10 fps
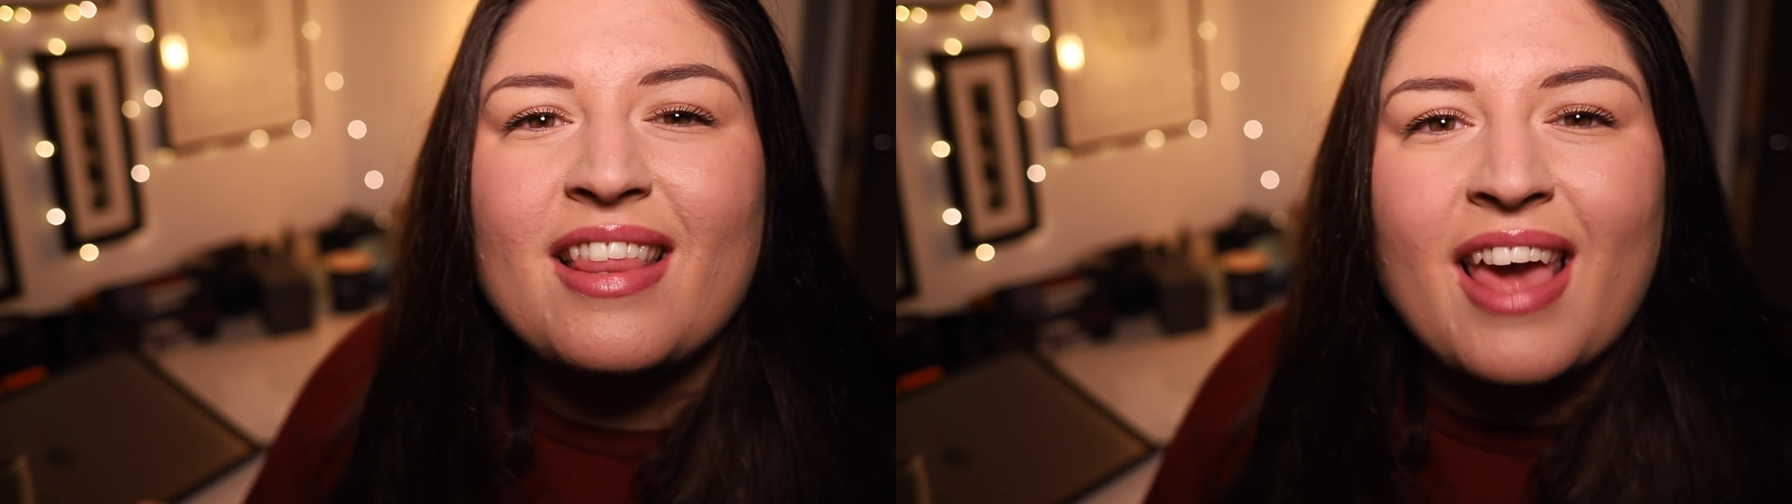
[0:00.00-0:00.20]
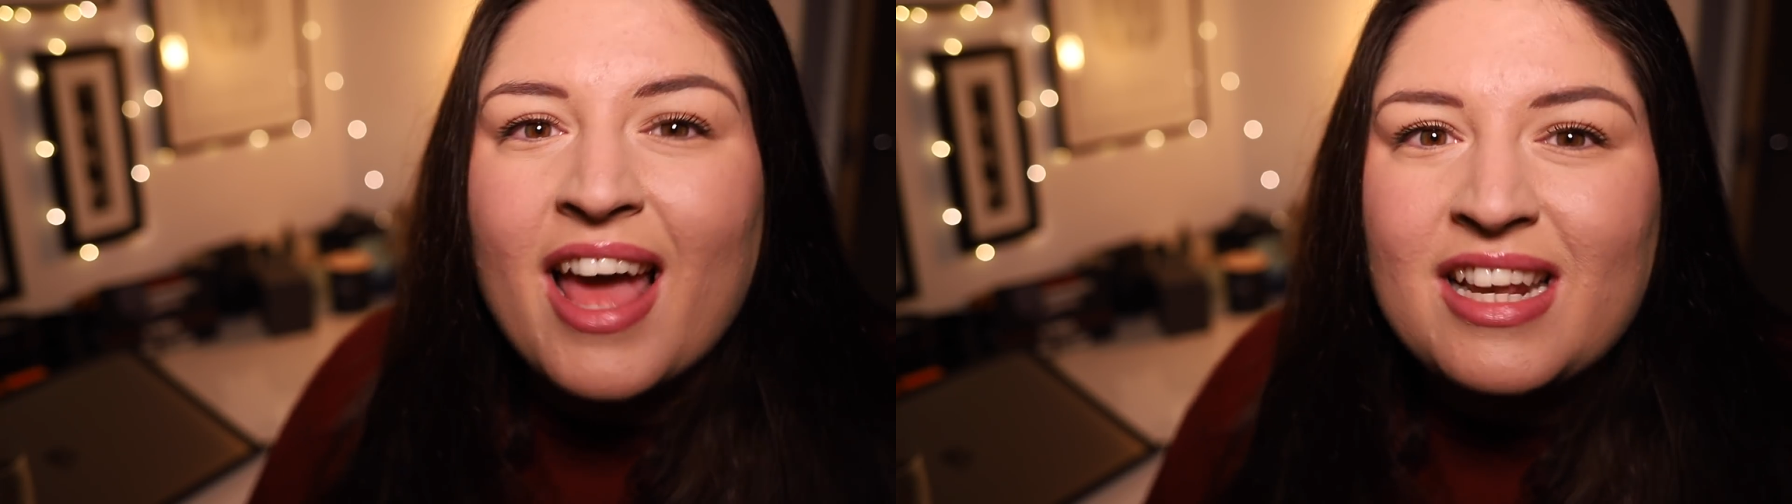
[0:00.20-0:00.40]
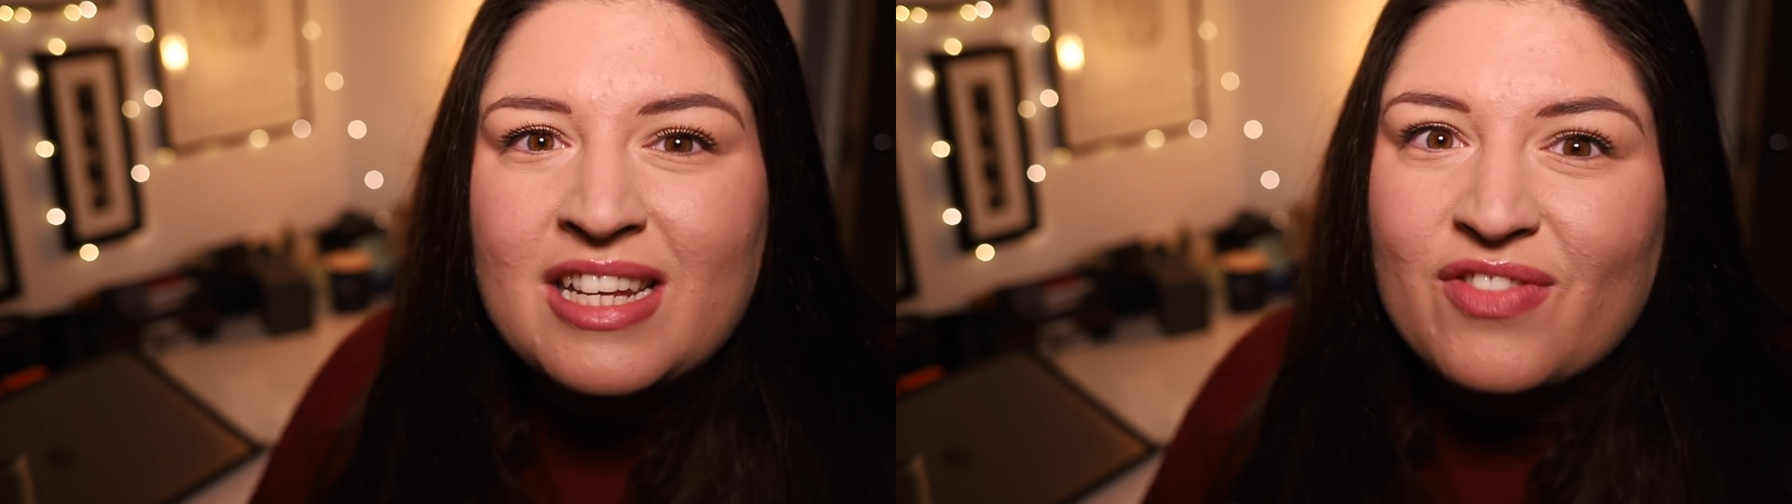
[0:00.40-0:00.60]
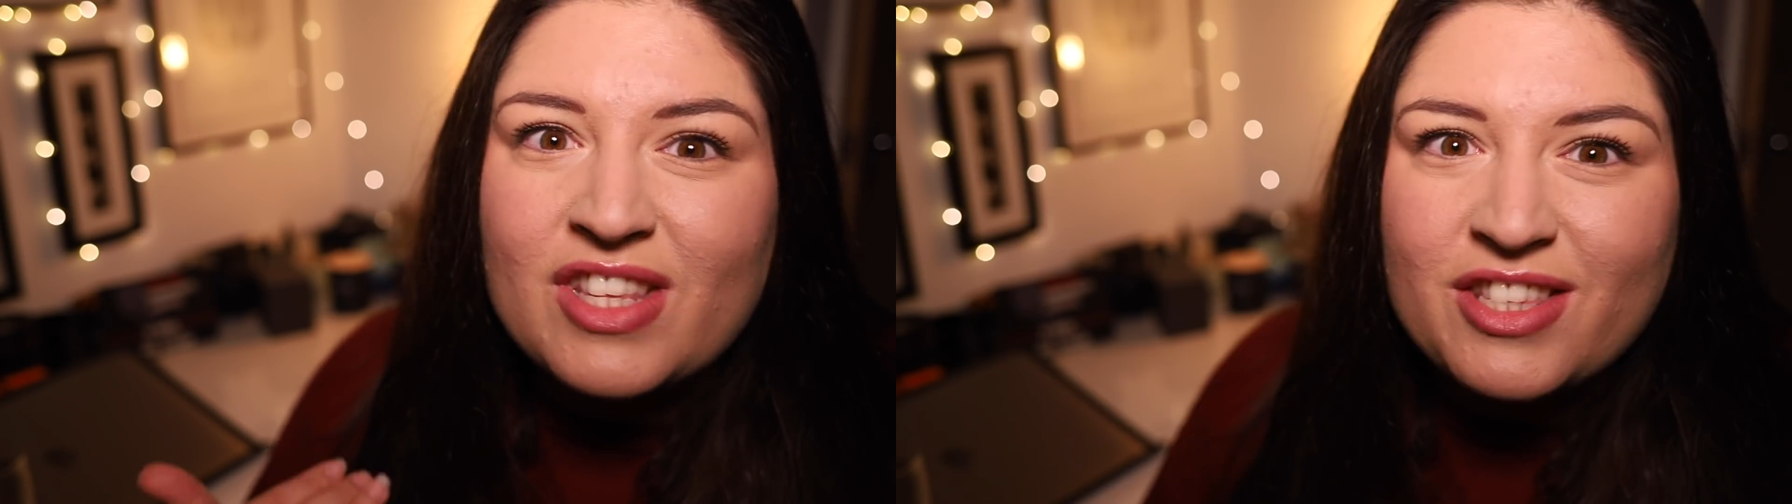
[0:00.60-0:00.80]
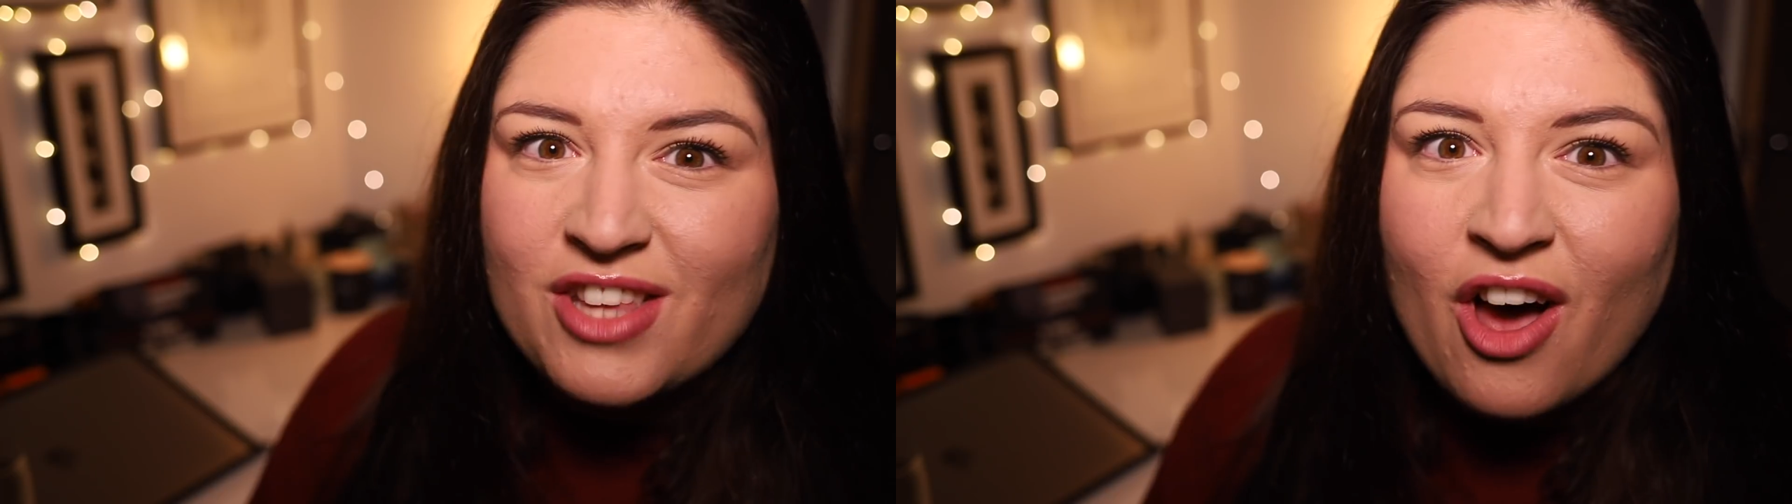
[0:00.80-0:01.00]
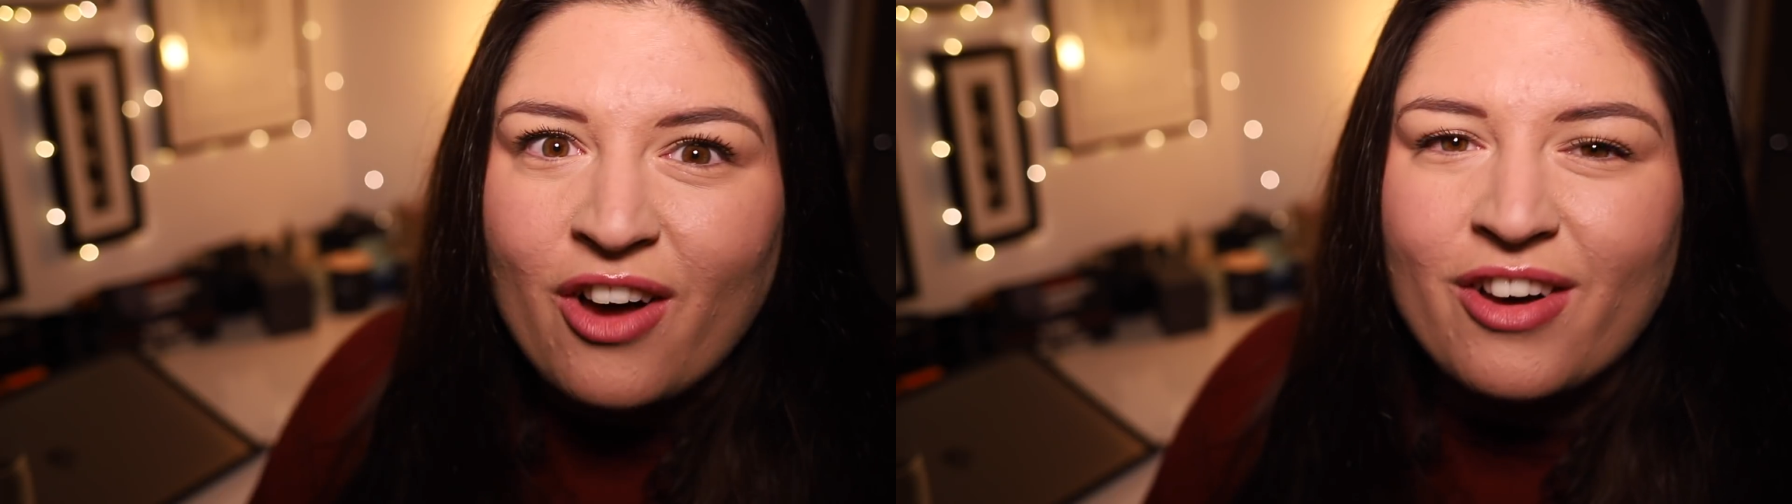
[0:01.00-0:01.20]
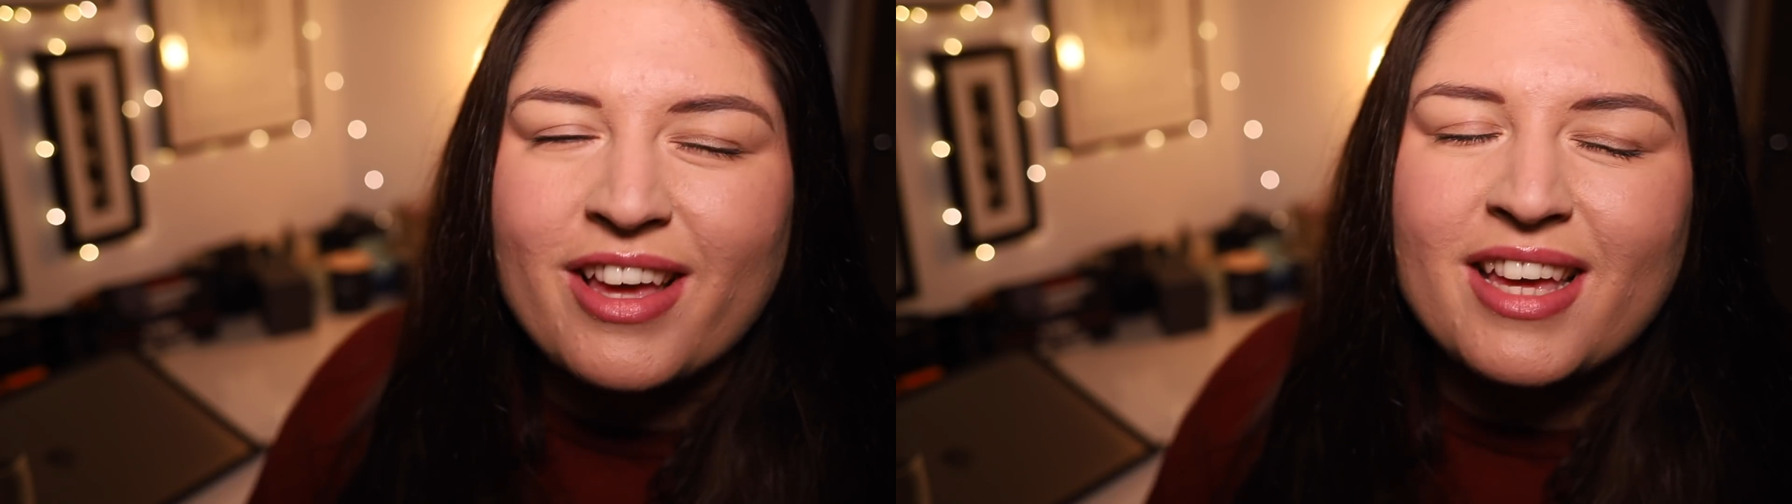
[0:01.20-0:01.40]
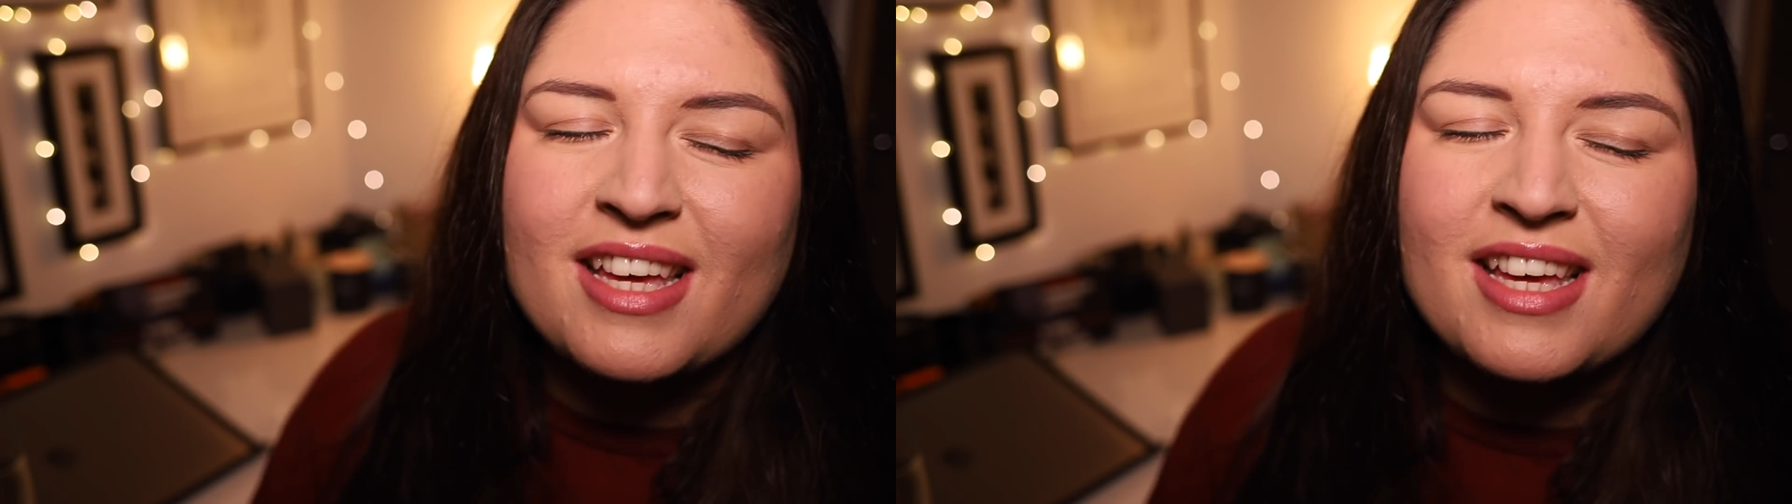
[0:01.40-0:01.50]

the end of the song?